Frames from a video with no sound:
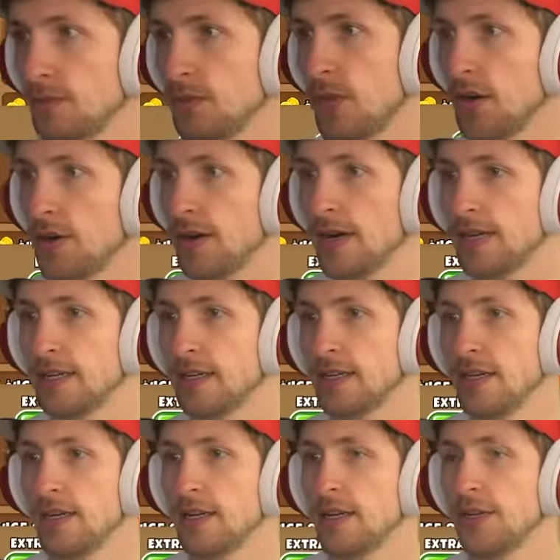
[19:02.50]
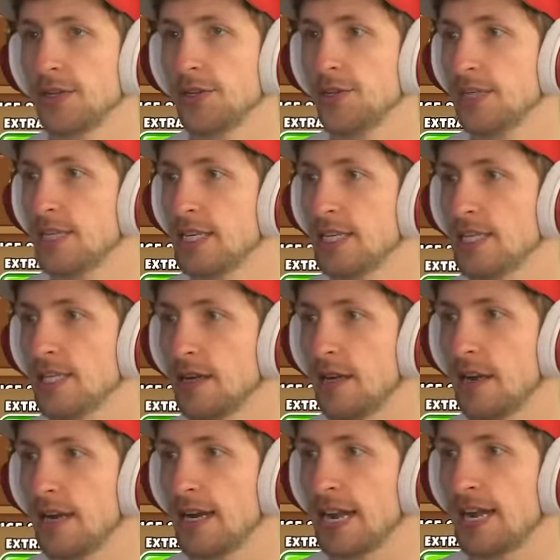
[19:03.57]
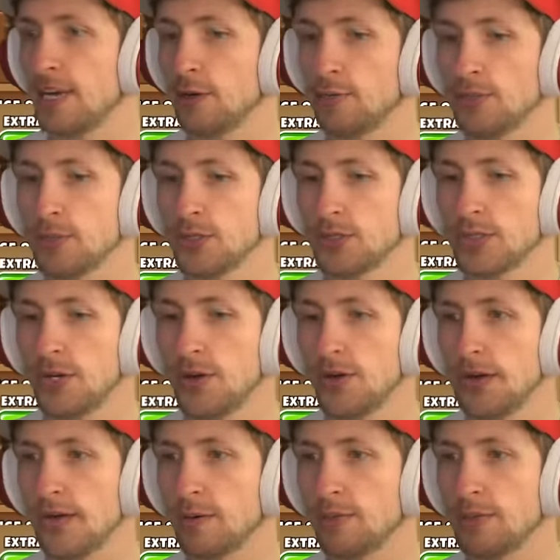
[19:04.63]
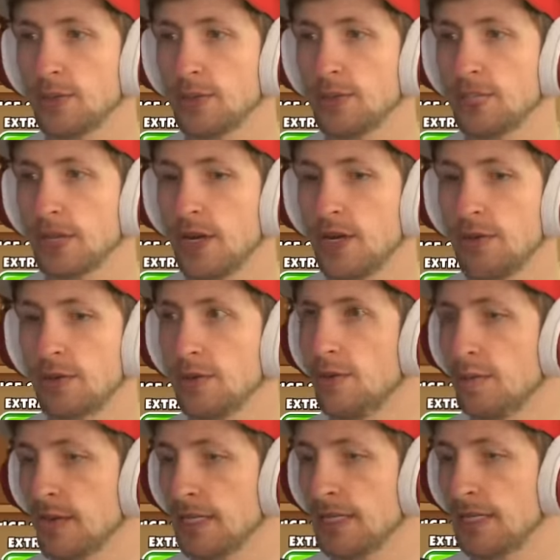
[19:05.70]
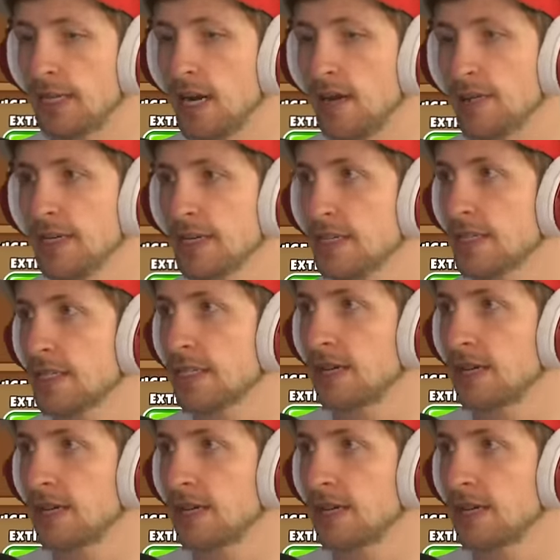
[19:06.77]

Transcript: All right, use this. All right, El Busto, El Busto, Monkeynomics,